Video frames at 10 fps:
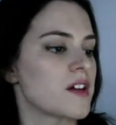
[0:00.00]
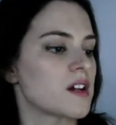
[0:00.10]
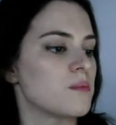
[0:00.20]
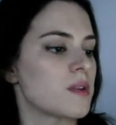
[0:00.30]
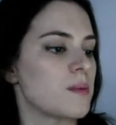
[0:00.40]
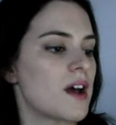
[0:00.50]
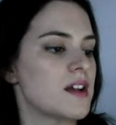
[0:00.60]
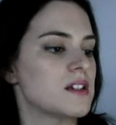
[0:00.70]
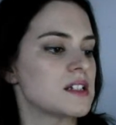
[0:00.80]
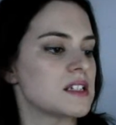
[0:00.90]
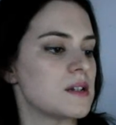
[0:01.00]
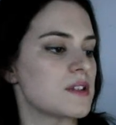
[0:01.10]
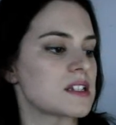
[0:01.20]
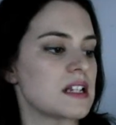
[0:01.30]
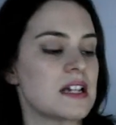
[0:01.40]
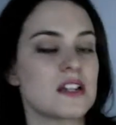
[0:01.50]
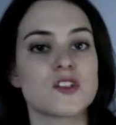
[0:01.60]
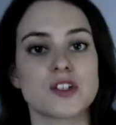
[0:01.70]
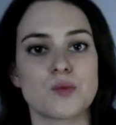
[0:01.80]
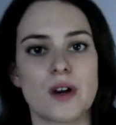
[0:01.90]
that can be applied seamlessly in
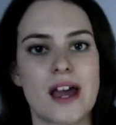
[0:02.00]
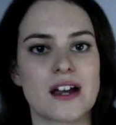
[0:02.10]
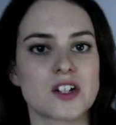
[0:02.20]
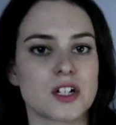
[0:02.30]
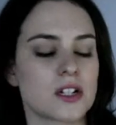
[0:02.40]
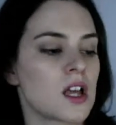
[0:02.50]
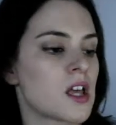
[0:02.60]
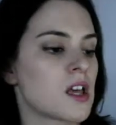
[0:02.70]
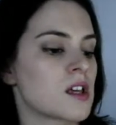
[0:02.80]
just one action.